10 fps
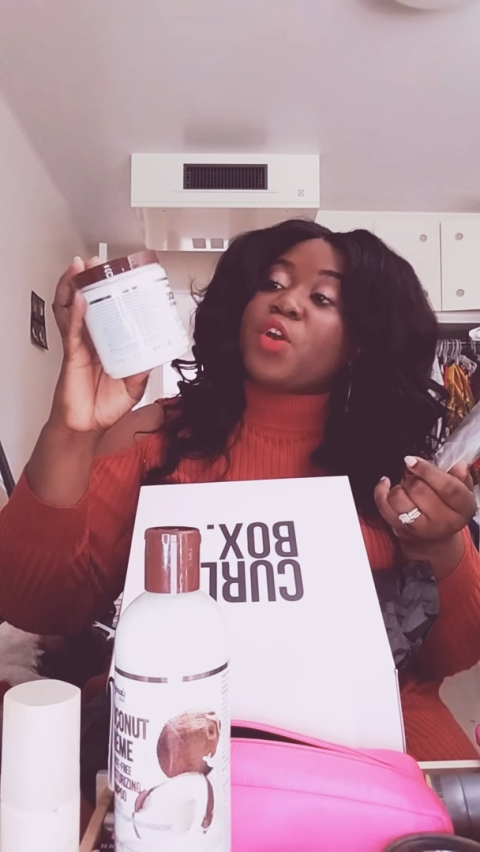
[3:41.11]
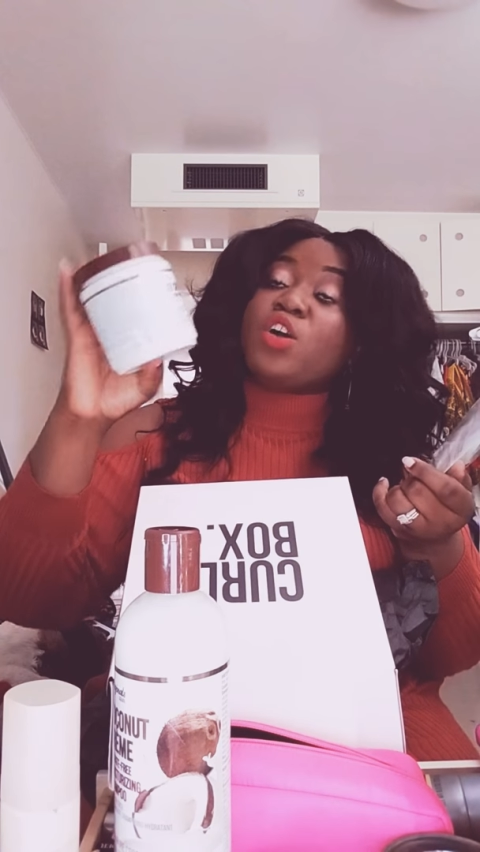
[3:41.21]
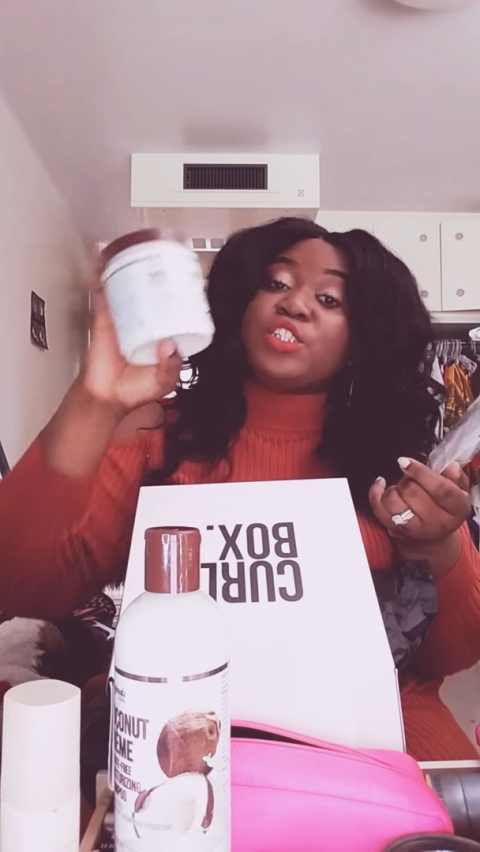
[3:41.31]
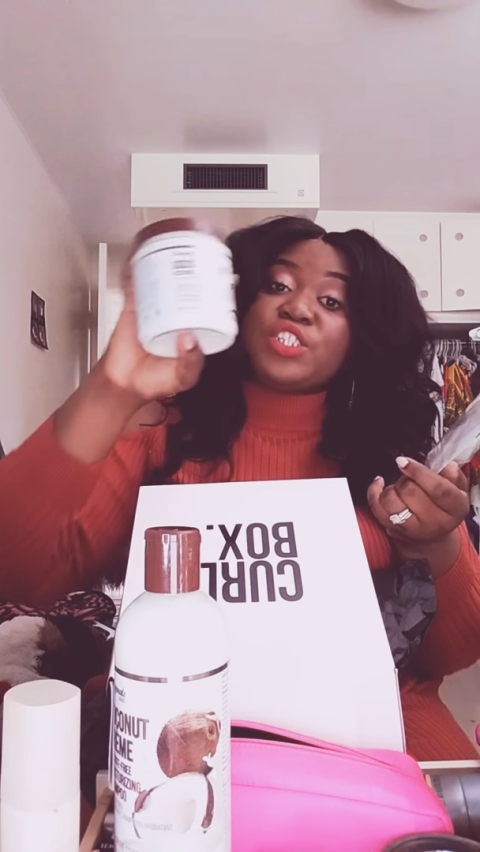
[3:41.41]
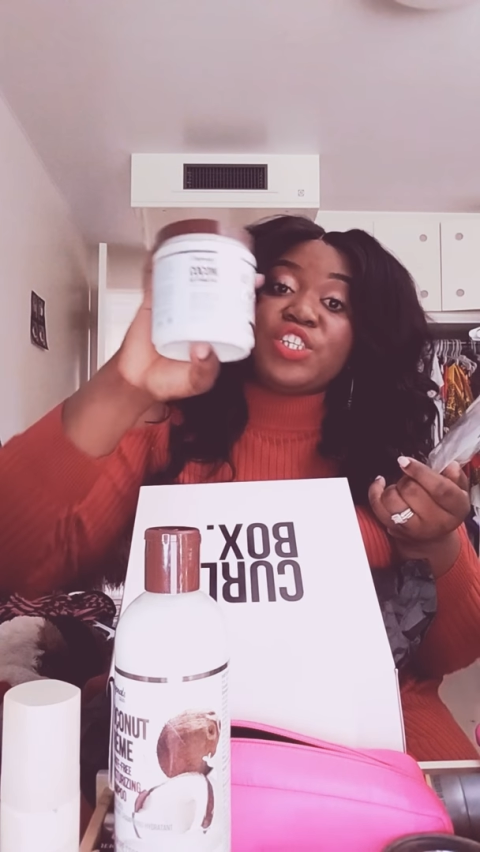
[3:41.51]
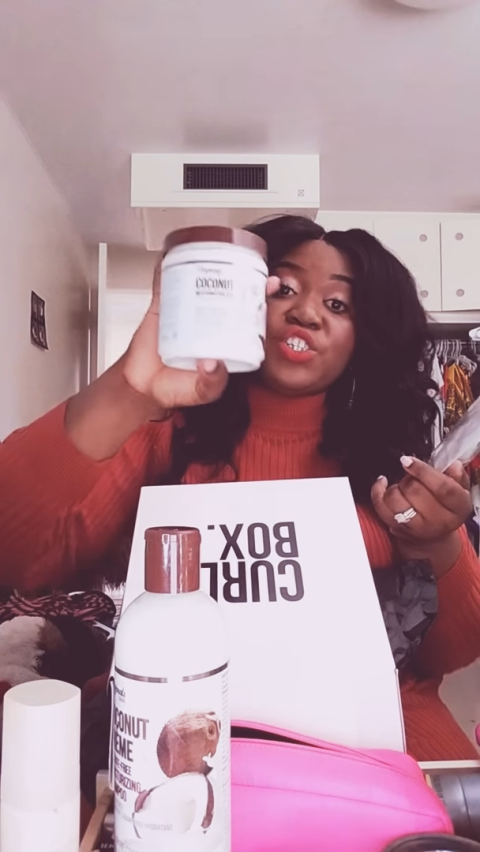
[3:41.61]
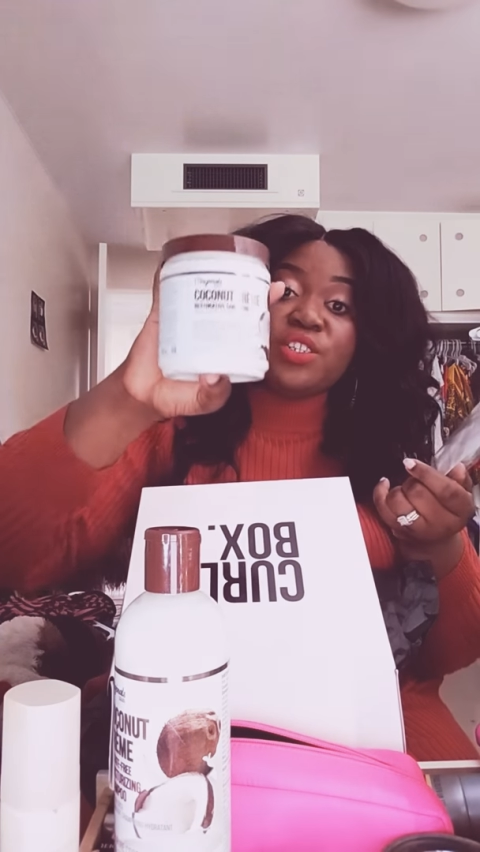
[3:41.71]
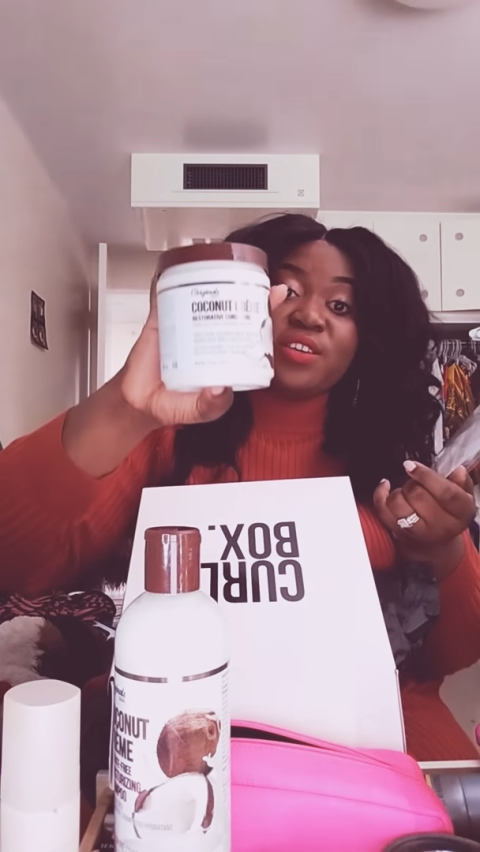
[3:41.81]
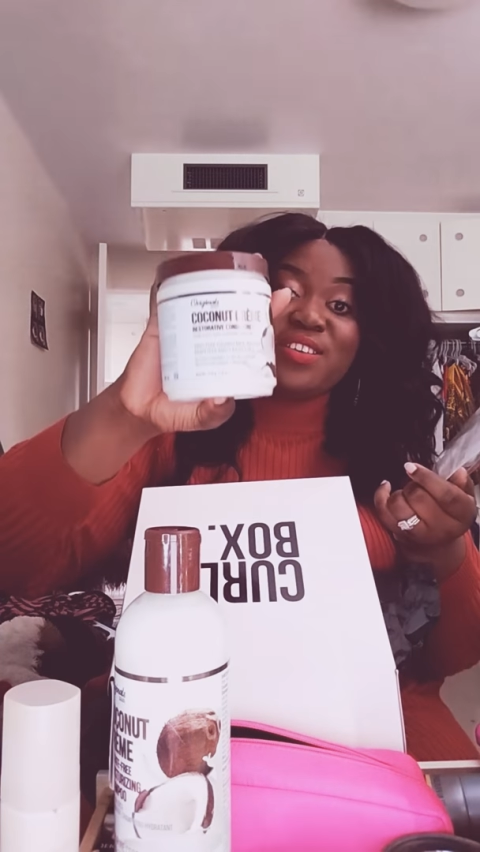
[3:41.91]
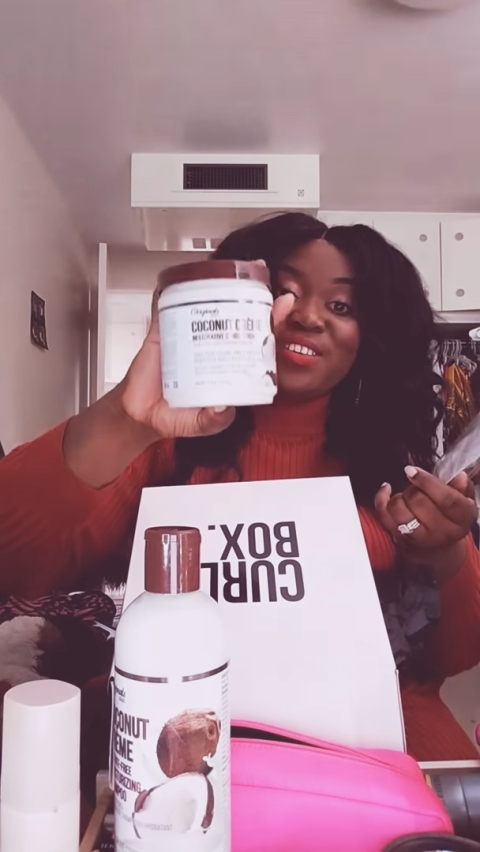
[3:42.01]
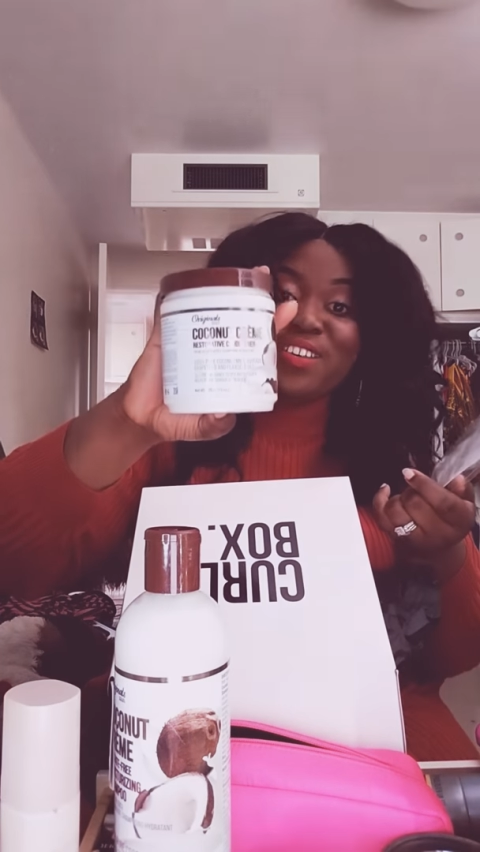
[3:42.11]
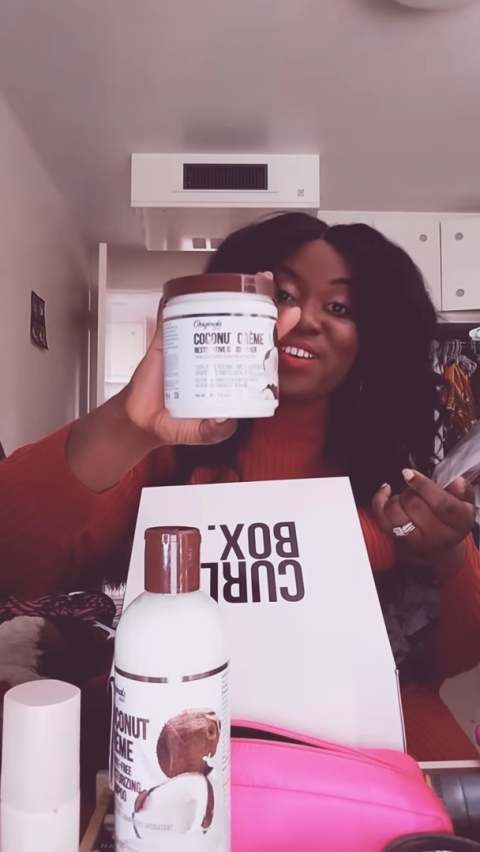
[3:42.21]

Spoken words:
conditioner.